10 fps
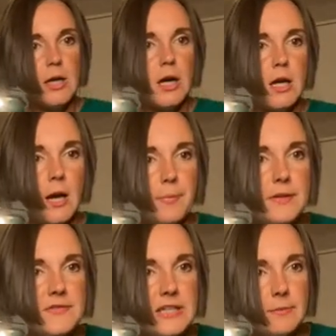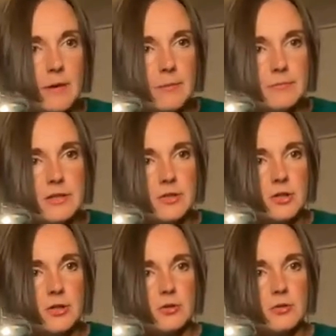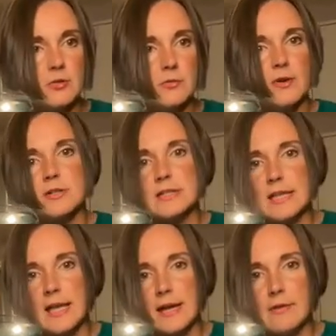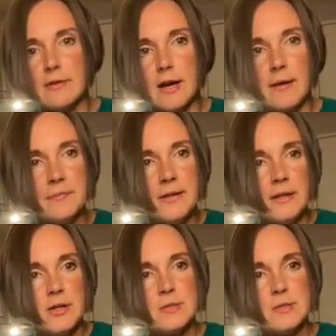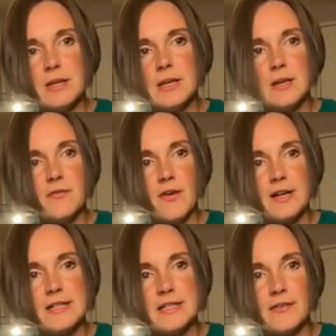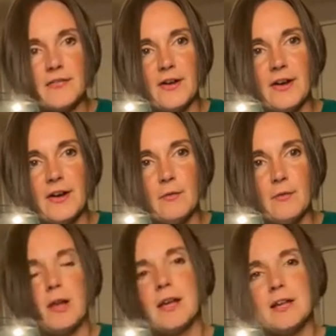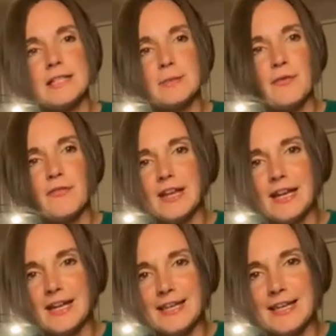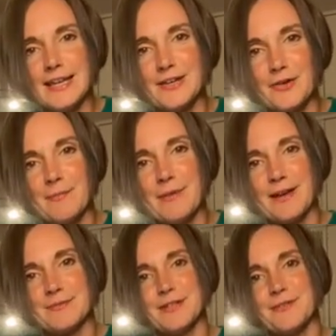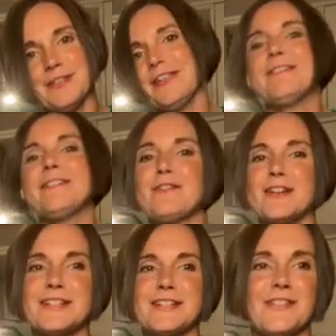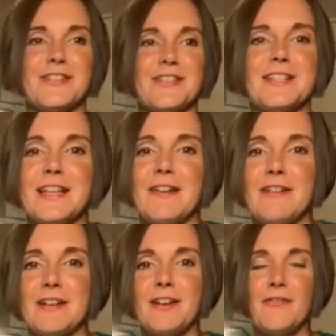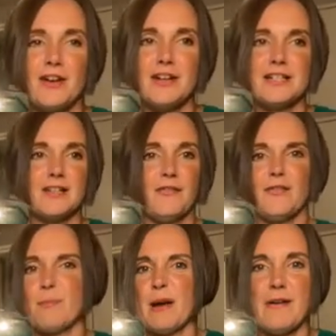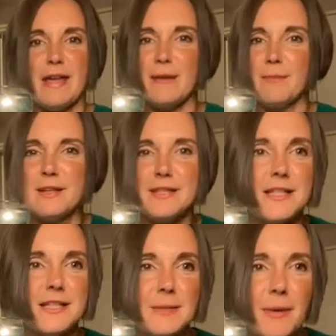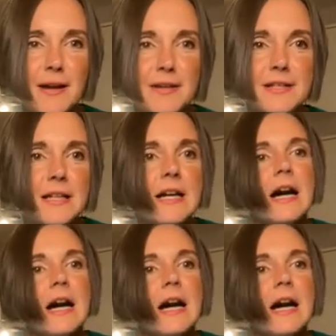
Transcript: a couple of team members on the call. We've got Sarah, who's been an advisor for, well, a customer for nearly a year. You're coming up to your year anniversary, aren't you, Sarah? And an advisor for about 8 months, I suppose.